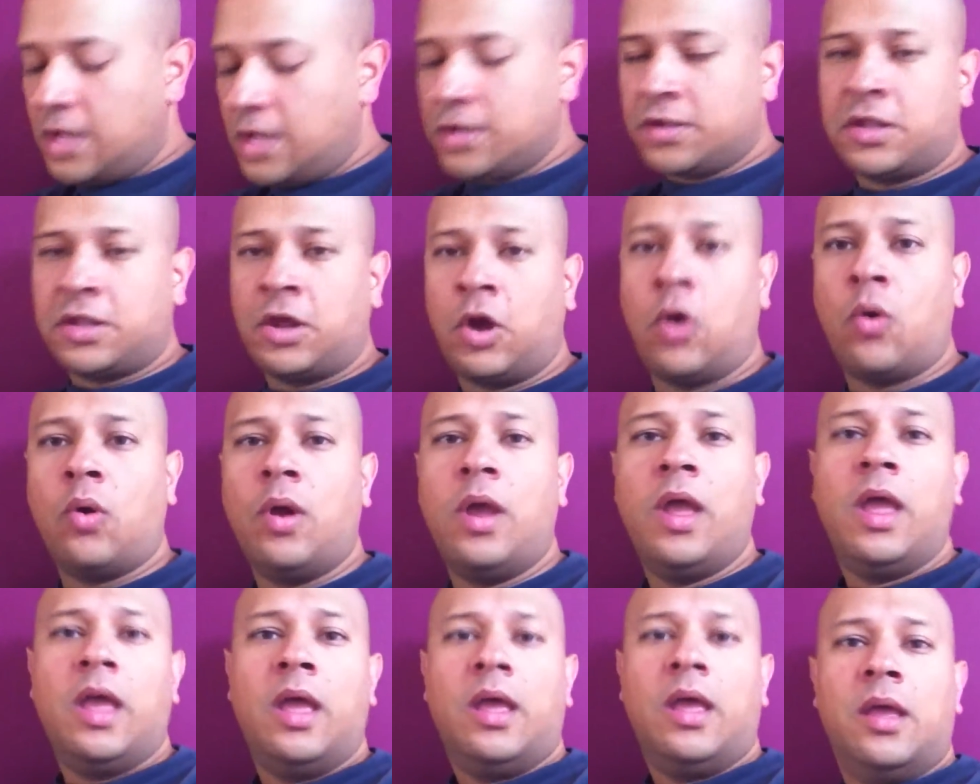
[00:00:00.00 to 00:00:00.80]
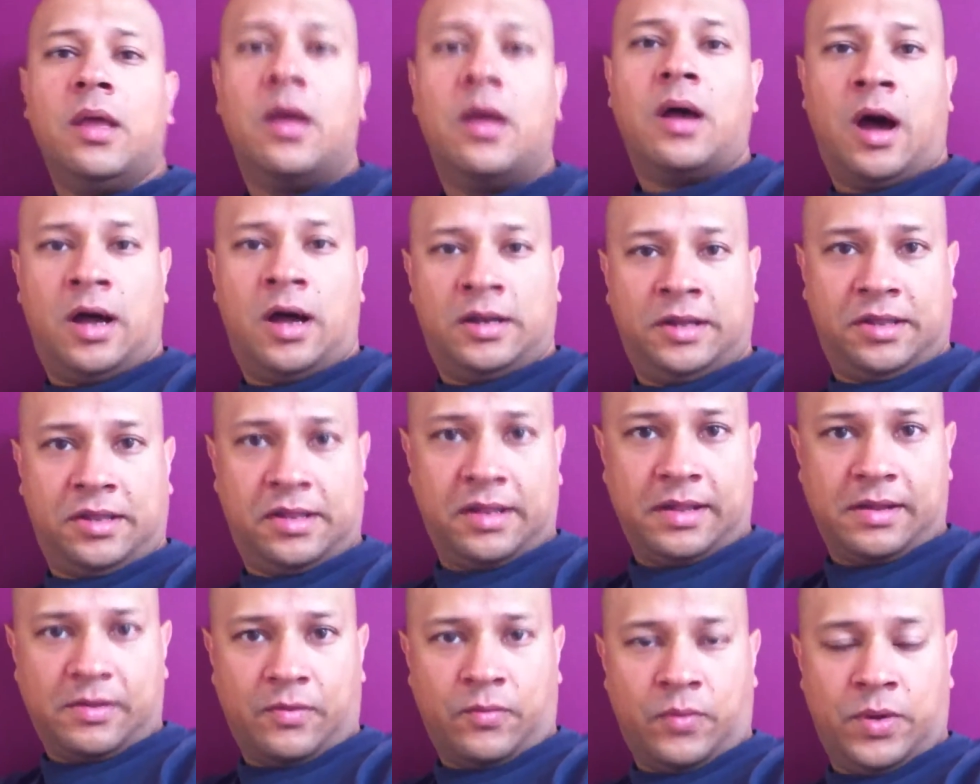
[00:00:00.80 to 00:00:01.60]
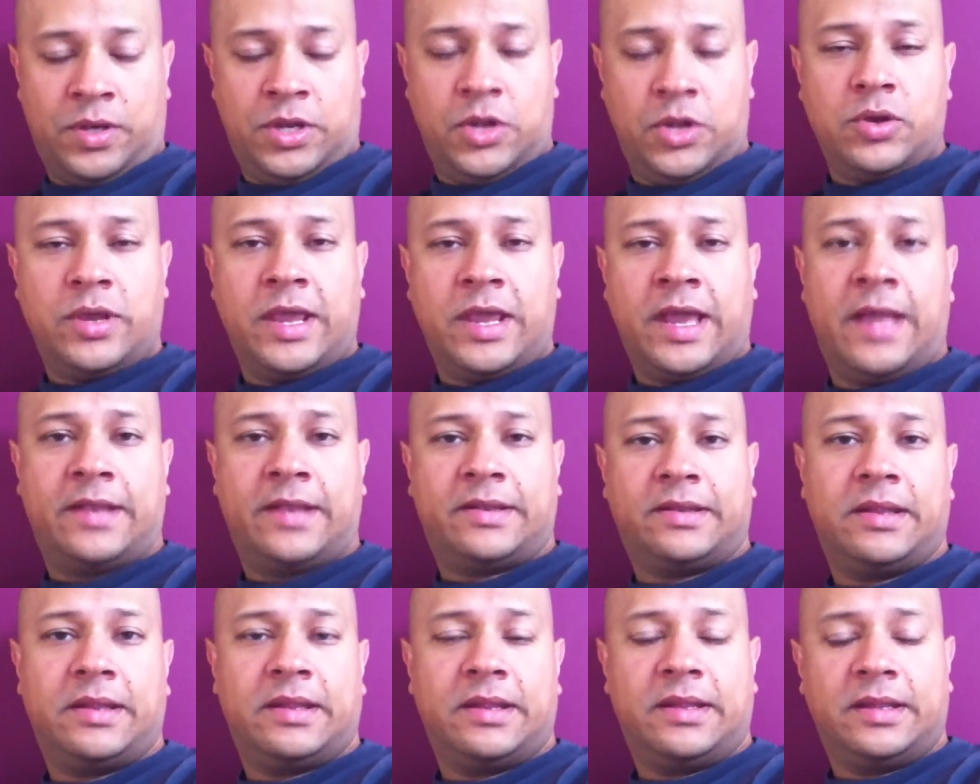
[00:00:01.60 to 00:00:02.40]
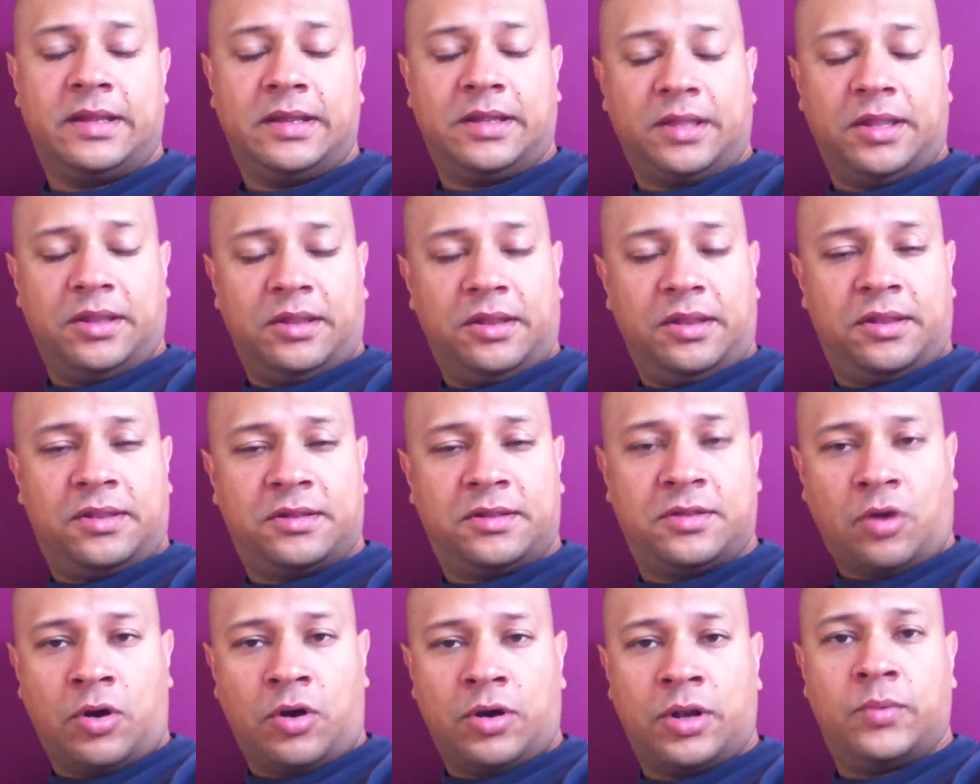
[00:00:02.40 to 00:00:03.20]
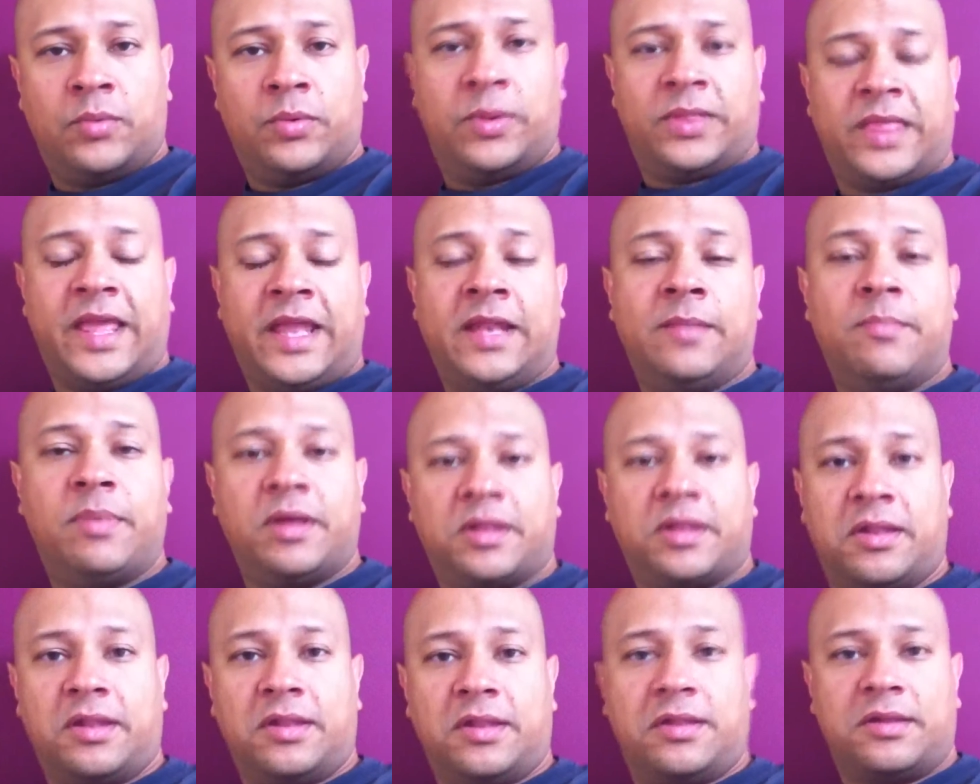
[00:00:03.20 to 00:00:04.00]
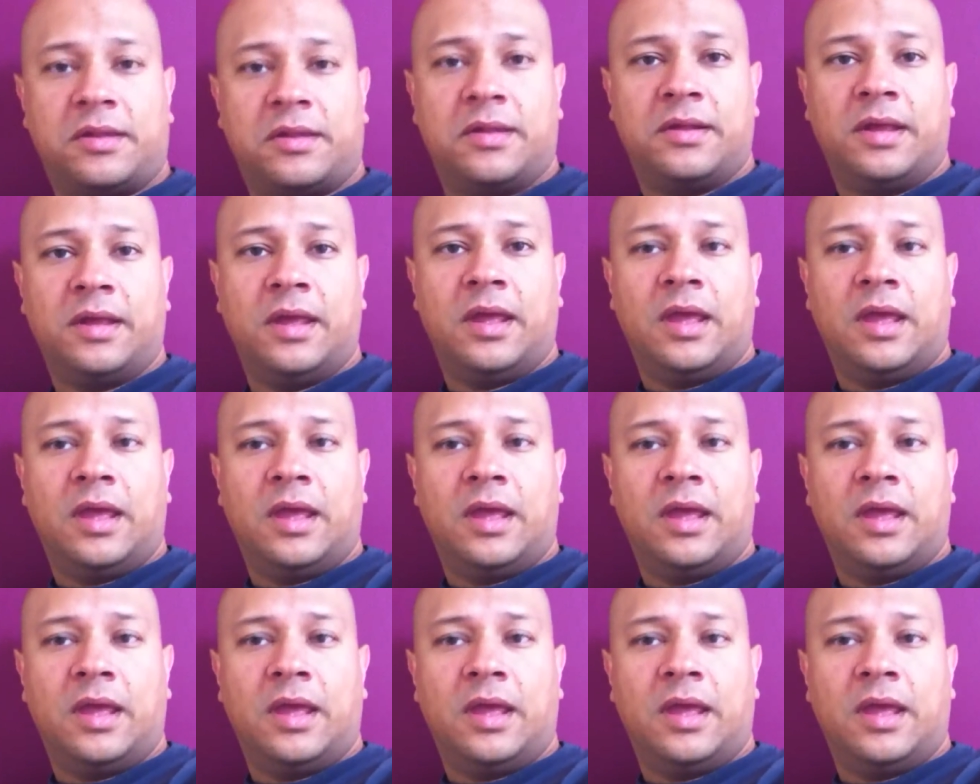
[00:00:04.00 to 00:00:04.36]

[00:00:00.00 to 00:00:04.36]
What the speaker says: So honestly, when you get started with any business,